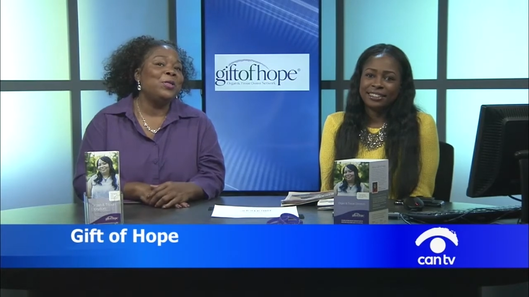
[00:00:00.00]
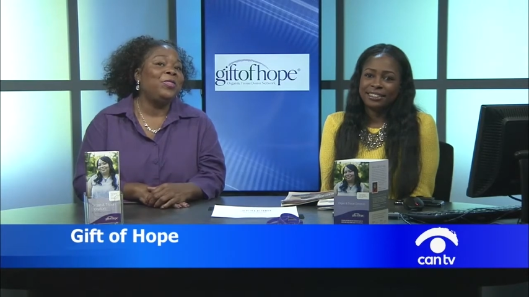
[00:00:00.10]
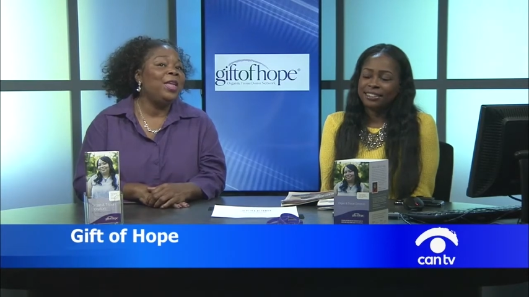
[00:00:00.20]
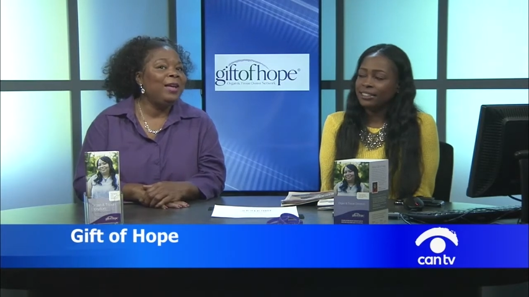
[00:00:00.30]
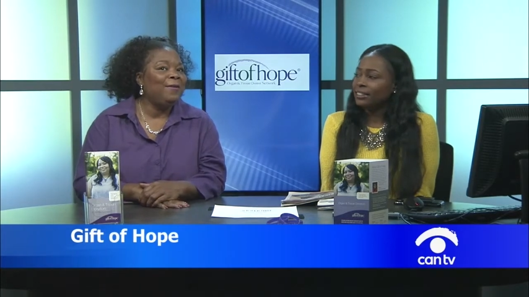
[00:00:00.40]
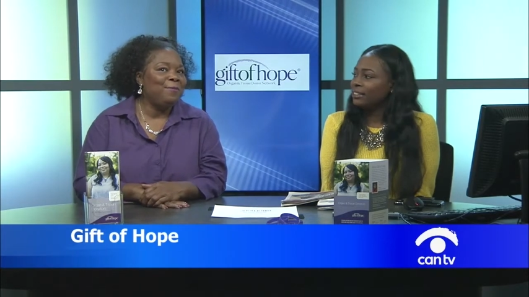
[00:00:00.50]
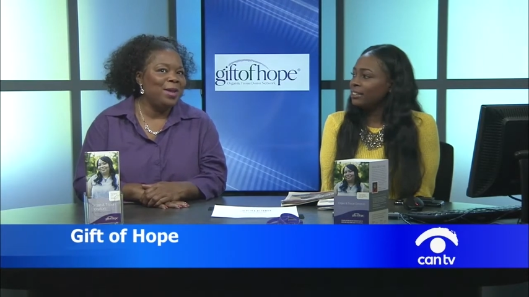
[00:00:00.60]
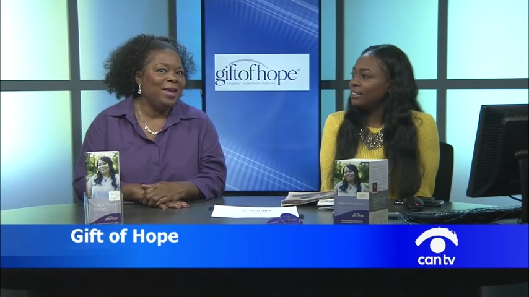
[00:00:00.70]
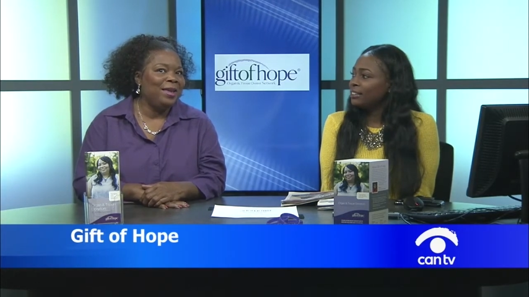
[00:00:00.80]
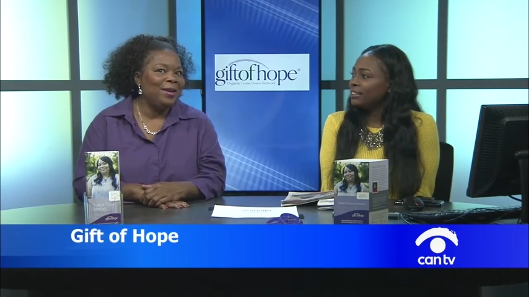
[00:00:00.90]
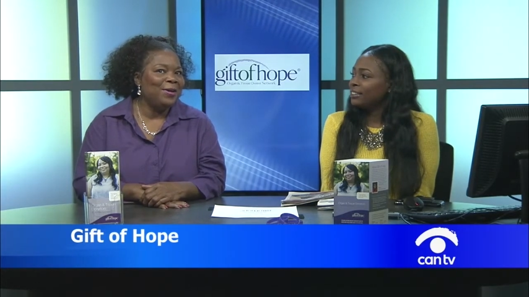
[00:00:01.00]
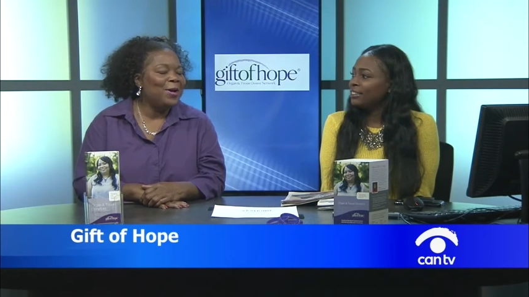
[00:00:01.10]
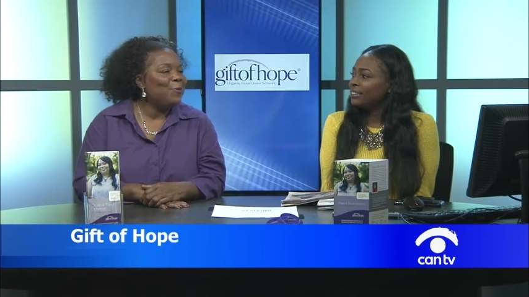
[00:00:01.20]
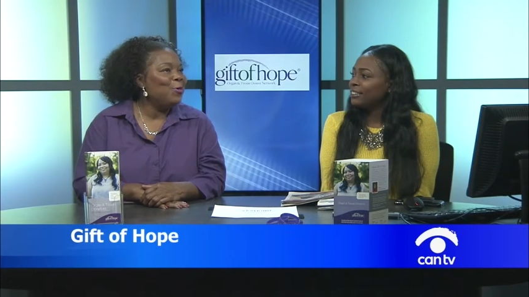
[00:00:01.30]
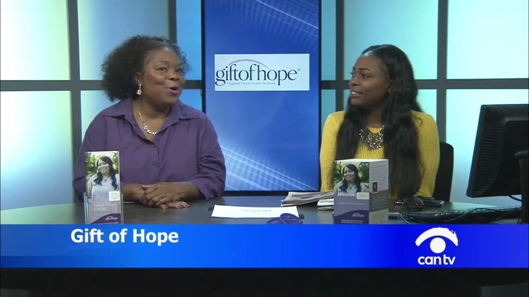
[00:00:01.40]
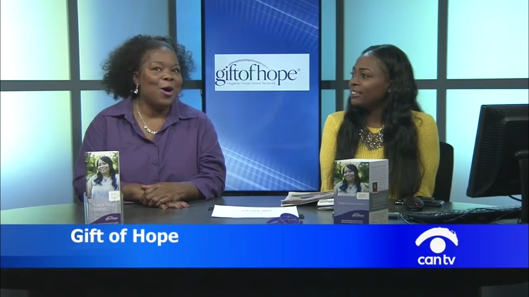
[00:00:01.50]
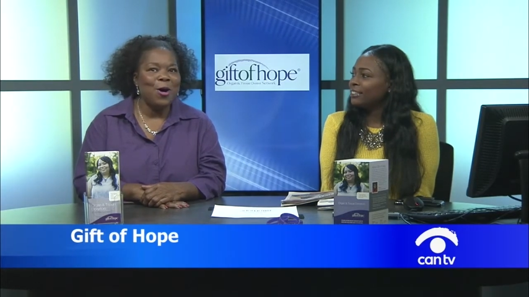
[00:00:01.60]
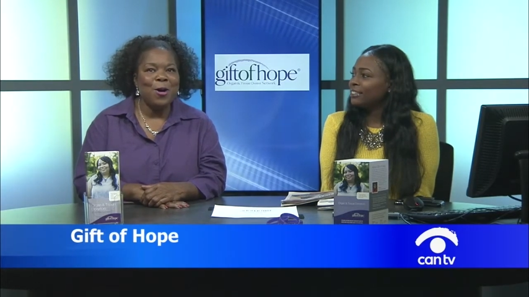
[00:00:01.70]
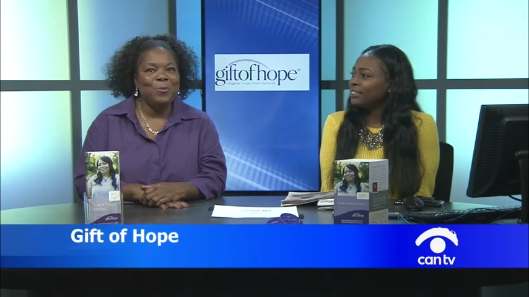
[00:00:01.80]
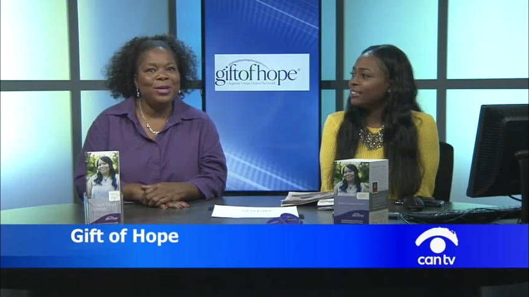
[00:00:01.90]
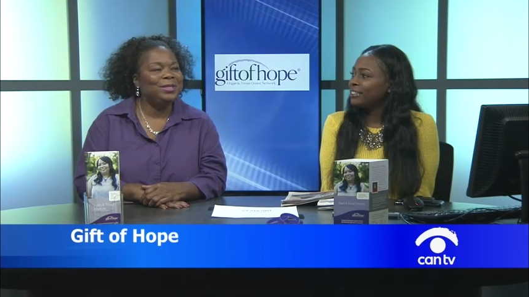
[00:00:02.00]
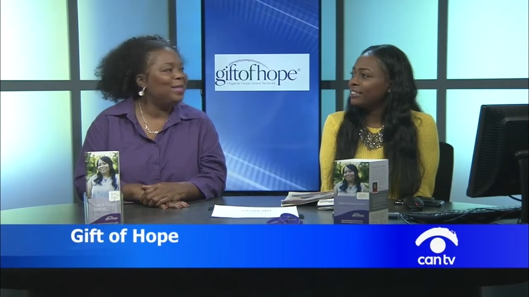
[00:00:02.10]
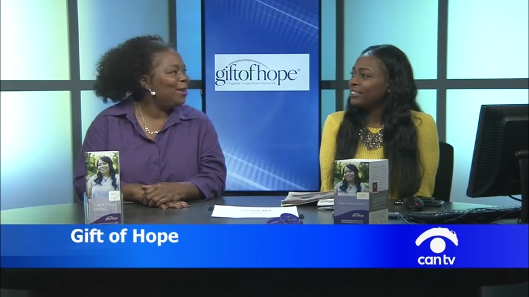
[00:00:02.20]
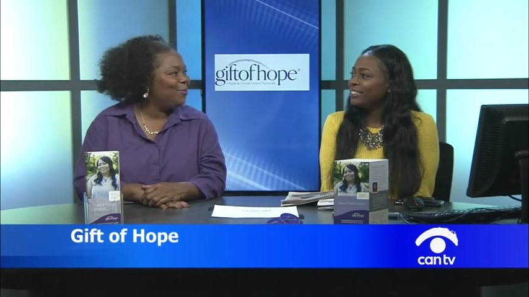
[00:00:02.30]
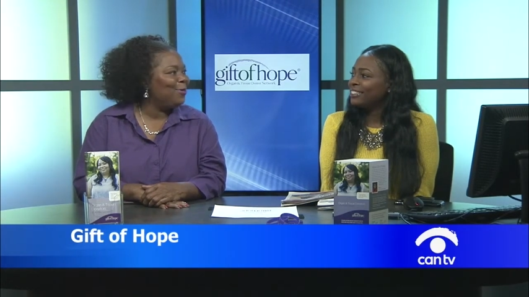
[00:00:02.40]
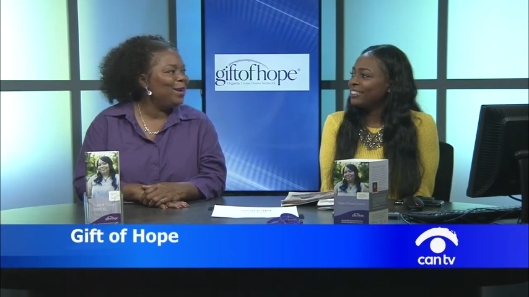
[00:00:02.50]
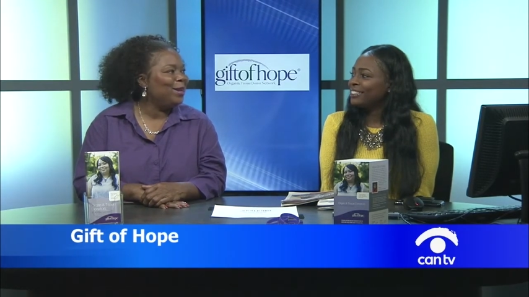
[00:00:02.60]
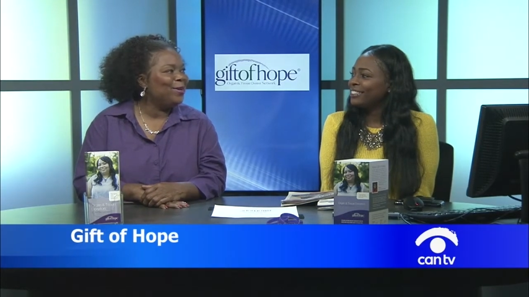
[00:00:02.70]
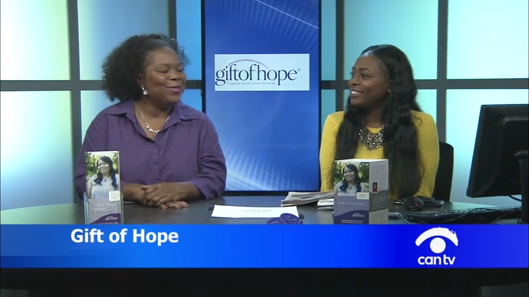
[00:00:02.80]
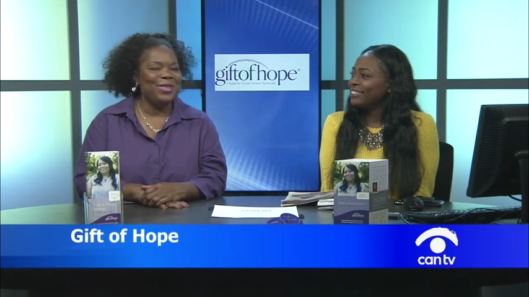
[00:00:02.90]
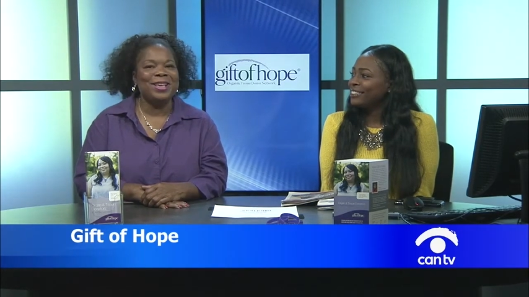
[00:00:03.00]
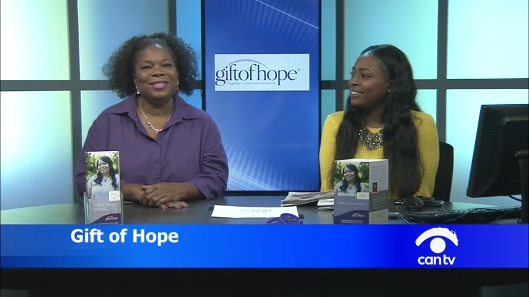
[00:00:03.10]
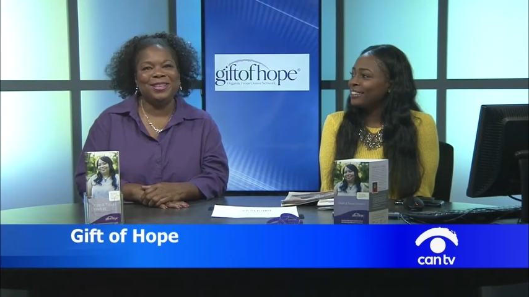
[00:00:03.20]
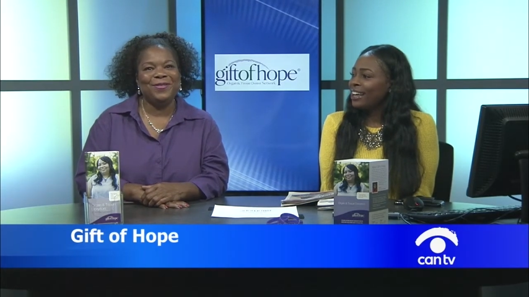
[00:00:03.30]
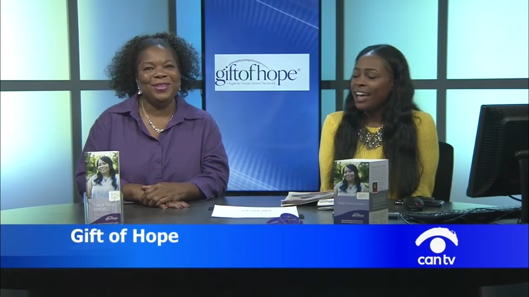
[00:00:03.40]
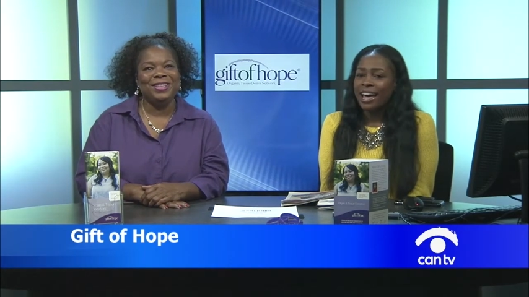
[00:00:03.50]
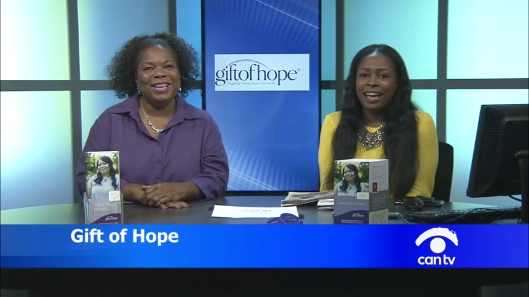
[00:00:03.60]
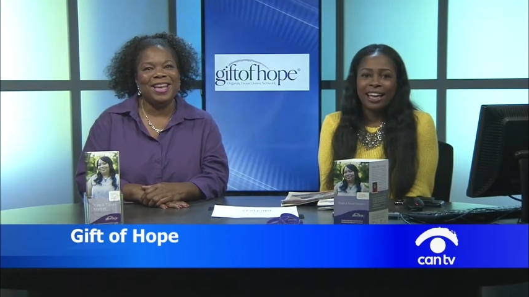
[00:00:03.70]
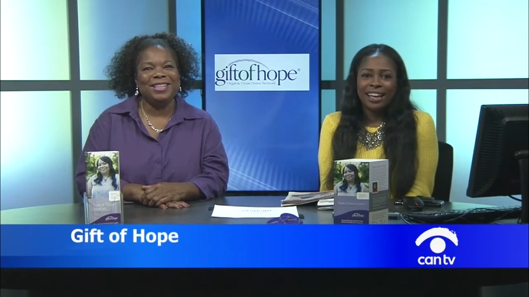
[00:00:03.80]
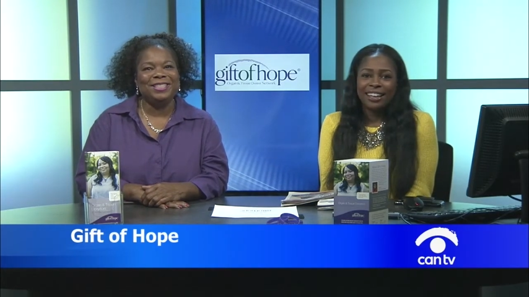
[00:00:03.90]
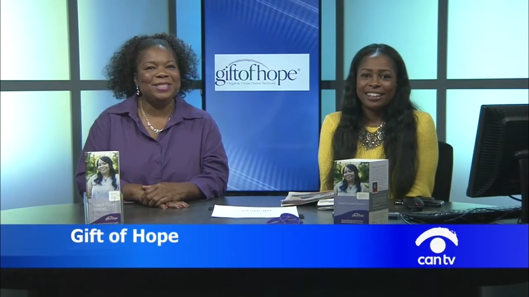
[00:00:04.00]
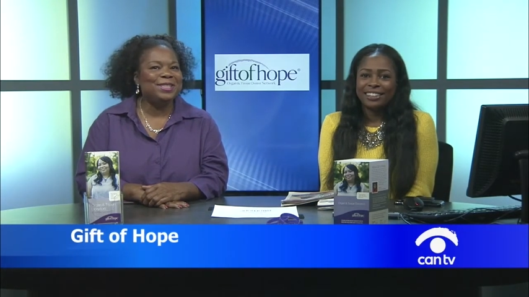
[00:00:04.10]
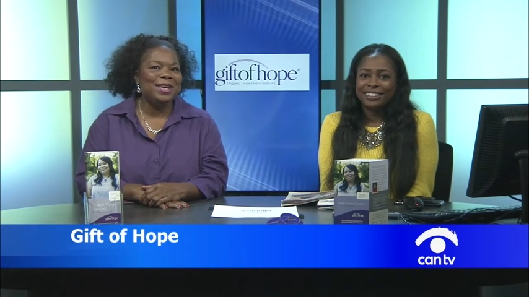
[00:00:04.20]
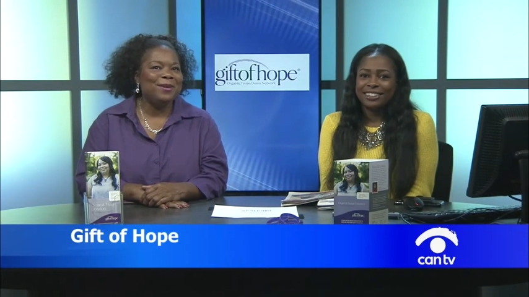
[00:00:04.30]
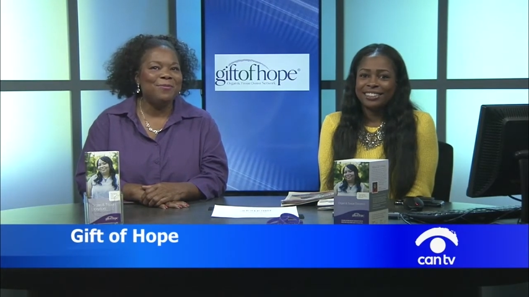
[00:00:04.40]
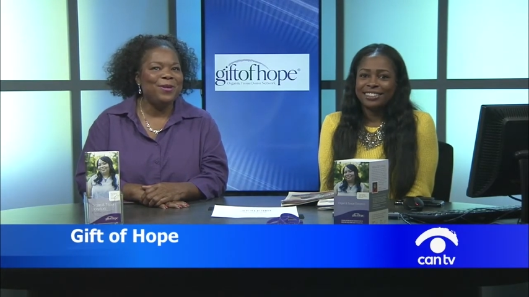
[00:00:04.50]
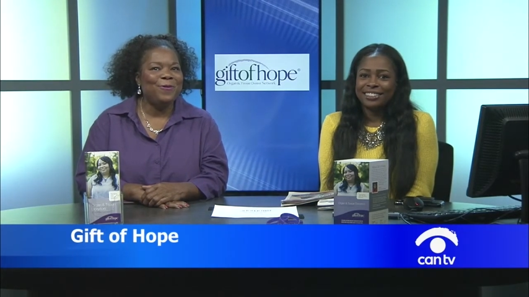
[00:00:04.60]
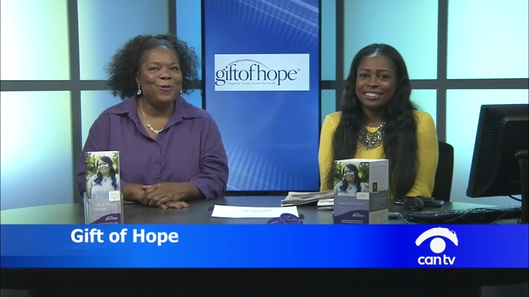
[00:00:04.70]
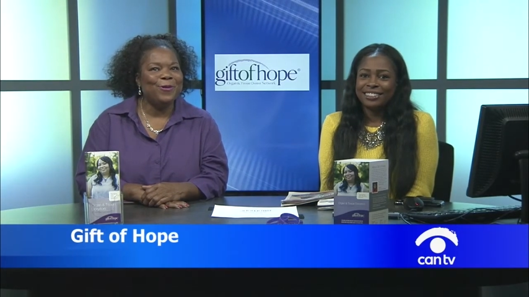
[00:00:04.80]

Speaker 1: think of me We'll all be celebrating on Thanksgiving Day. Just think of me for a